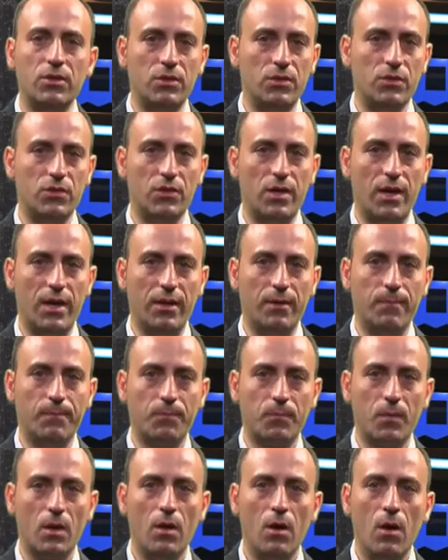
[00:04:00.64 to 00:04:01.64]
the design.
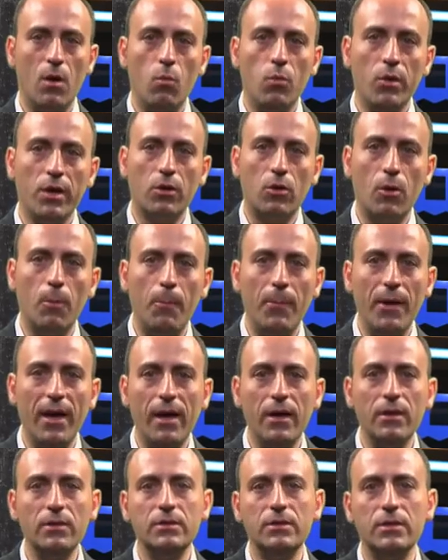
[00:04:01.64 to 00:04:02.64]
We
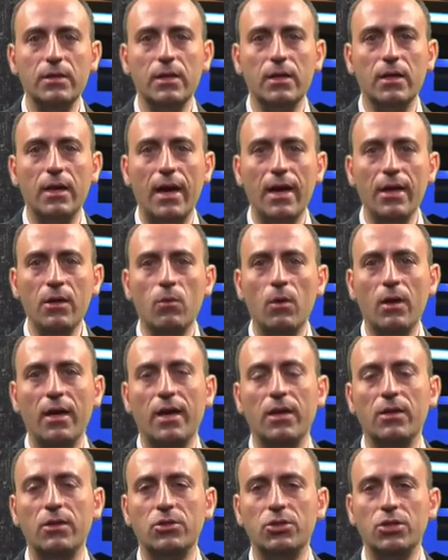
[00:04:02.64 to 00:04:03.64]
compare the annual
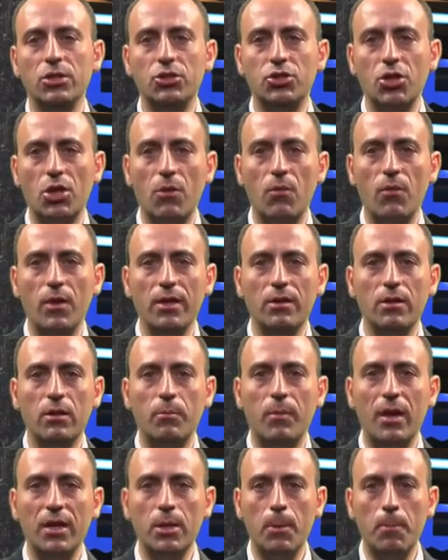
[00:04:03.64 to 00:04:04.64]
energy generated
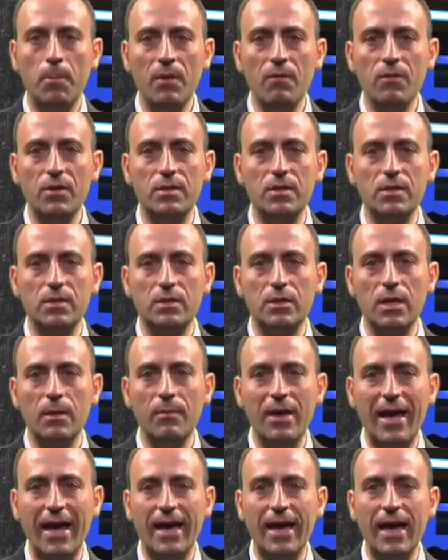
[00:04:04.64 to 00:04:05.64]
by the PV
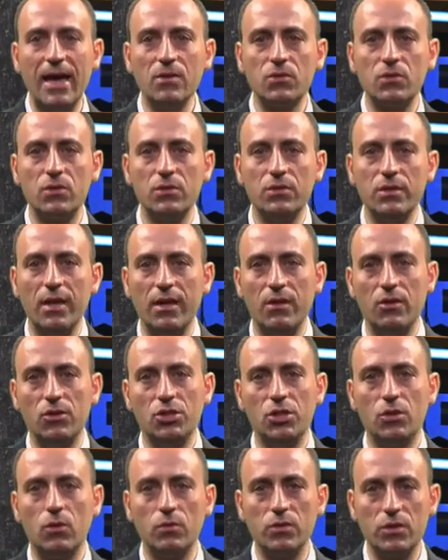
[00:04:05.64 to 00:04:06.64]
system against the
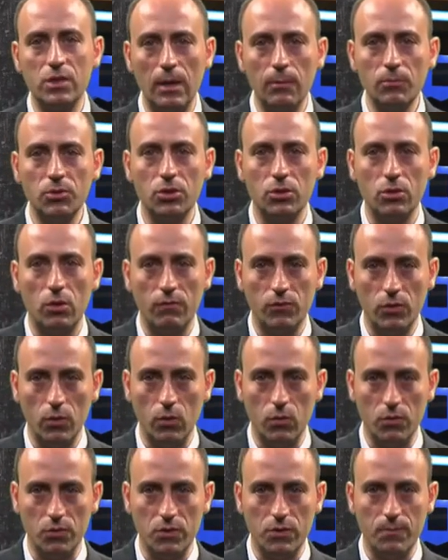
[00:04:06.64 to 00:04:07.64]
energy consumption of the
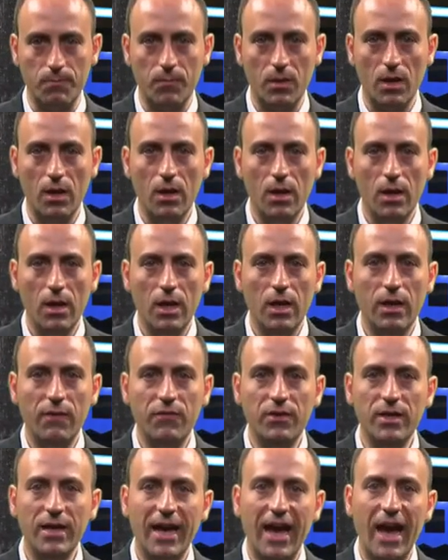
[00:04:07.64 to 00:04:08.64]
loads.
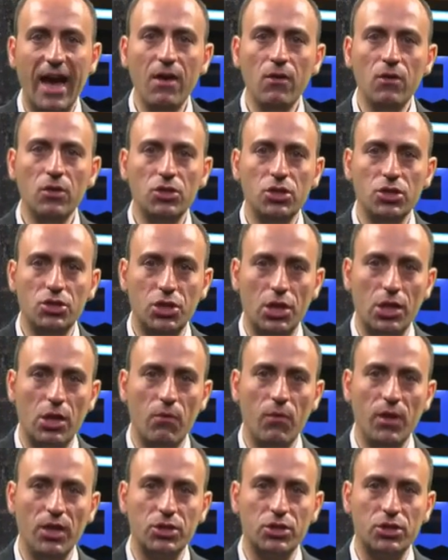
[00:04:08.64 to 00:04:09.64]
If the energy
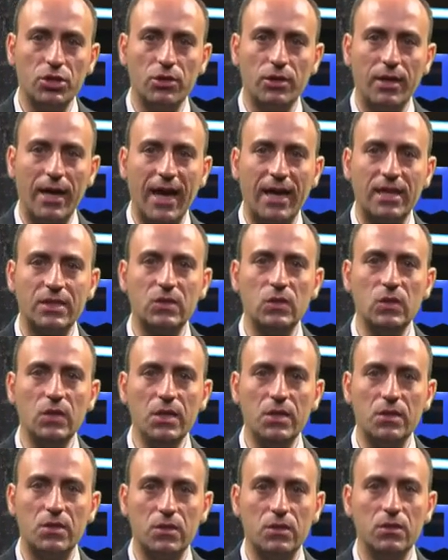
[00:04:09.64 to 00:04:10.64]
generation
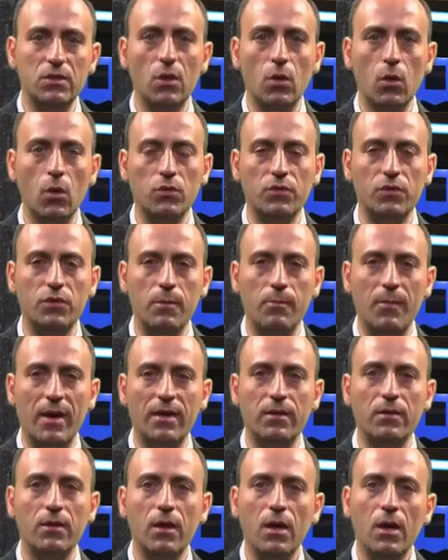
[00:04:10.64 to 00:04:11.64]
exceeds the load
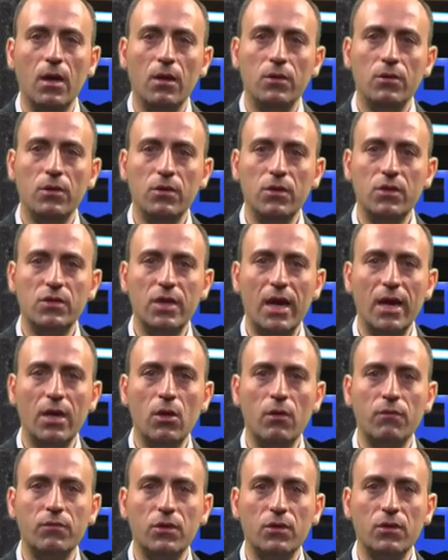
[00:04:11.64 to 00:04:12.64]
demand, the design
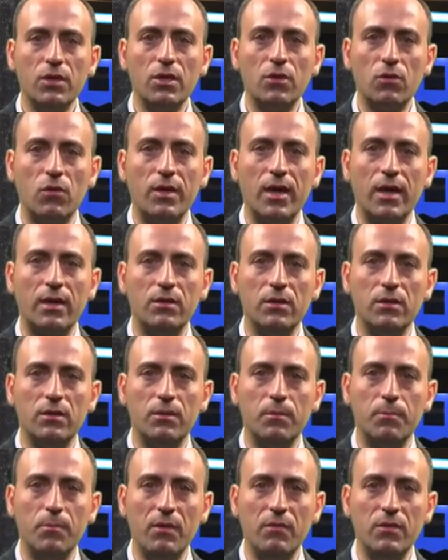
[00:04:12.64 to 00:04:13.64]
of the grid-connected
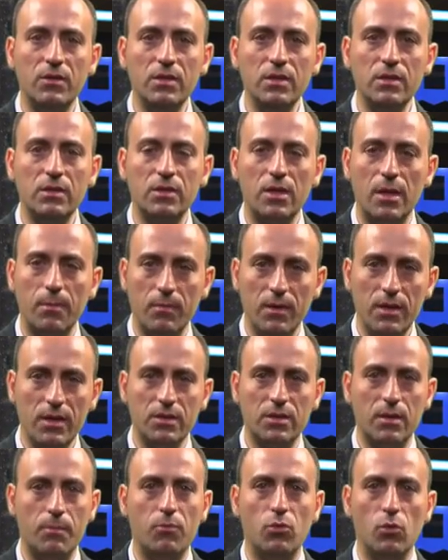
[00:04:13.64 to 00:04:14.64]
PV system
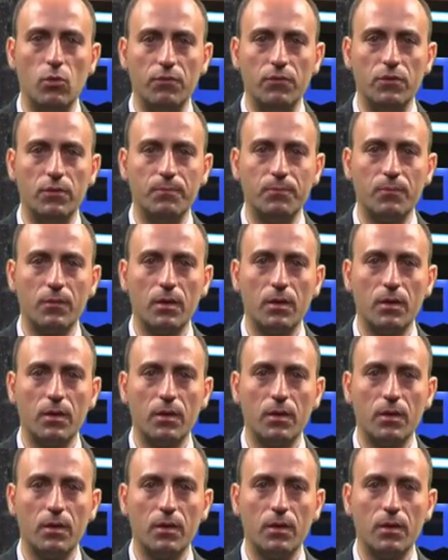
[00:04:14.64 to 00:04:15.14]
is approved.